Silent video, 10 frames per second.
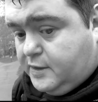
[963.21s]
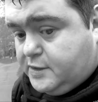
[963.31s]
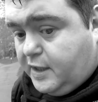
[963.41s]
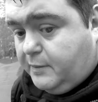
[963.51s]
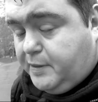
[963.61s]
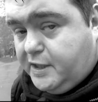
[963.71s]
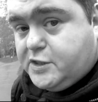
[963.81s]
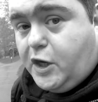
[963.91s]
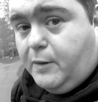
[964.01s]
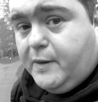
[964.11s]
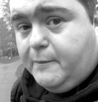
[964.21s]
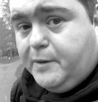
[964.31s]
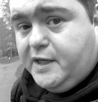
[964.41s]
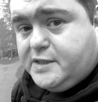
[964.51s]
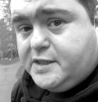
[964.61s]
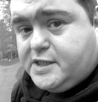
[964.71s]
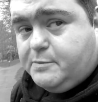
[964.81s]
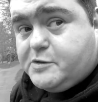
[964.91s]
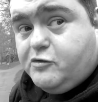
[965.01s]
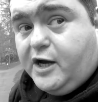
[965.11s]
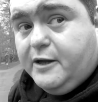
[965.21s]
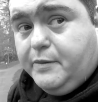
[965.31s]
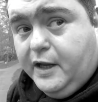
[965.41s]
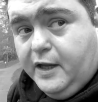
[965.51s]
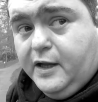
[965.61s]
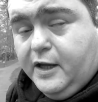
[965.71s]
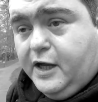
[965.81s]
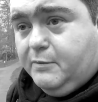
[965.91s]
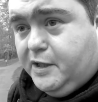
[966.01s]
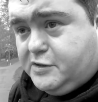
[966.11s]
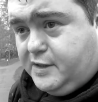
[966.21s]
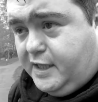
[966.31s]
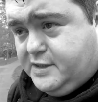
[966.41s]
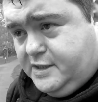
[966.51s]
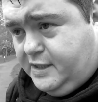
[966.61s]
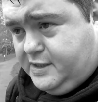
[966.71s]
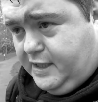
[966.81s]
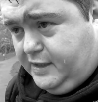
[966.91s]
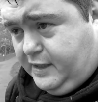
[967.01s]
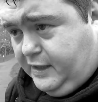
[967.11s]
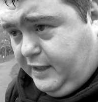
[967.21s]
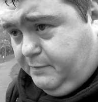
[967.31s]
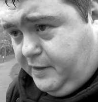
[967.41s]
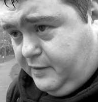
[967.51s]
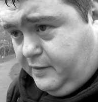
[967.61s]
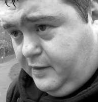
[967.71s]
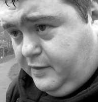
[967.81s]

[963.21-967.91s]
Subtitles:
So yeah, please comment, please subscribe, please don't hesitate to hit that like button.